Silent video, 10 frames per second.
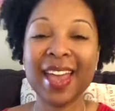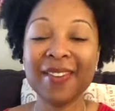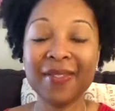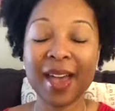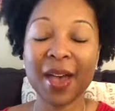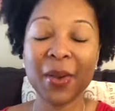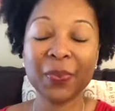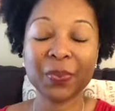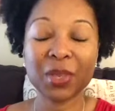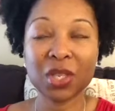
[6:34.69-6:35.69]
Hey,
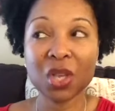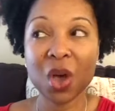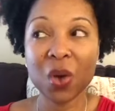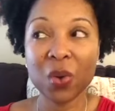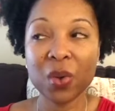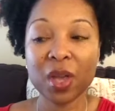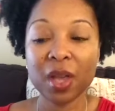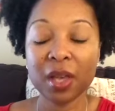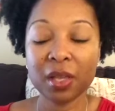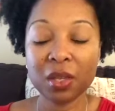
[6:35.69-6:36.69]
so
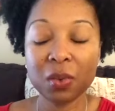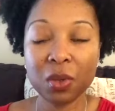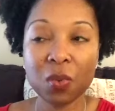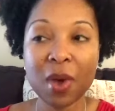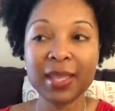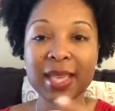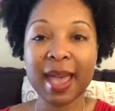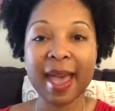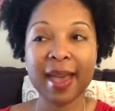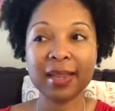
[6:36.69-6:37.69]
you want
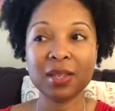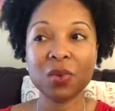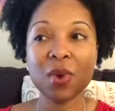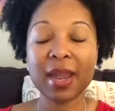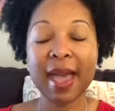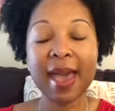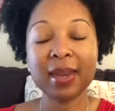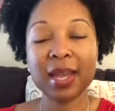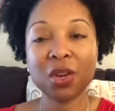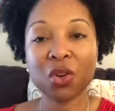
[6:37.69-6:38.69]
to add
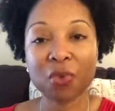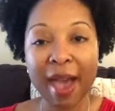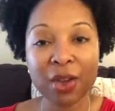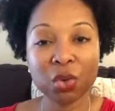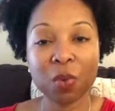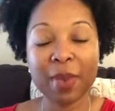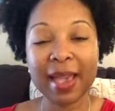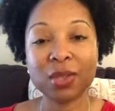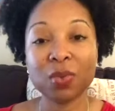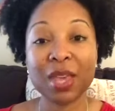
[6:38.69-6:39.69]
it at a gradual
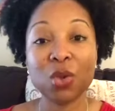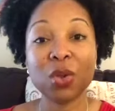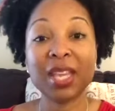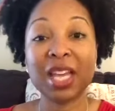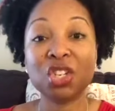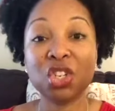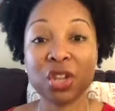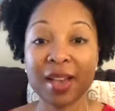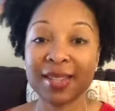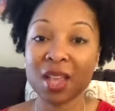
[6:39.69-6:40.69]
pace so that you can
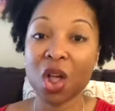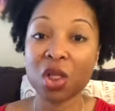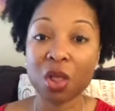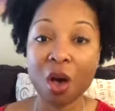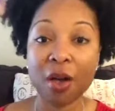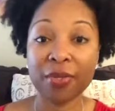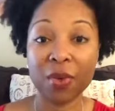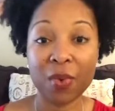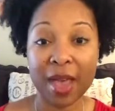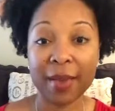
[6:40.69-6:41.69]
adjust
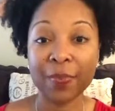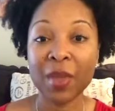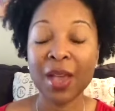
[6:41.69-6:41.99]
along the way.